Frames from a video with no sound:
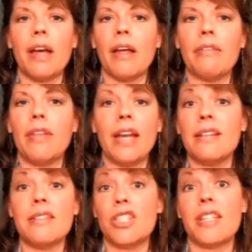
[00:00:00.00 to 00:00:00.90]

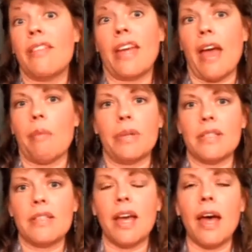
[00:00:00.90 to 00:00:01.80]
then just nothing
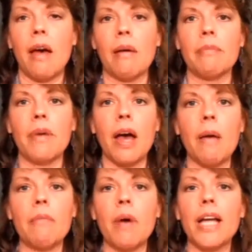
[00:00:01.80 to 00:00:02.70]
happens.
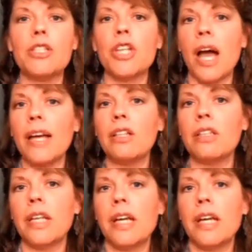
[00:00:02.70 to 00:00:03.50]
A child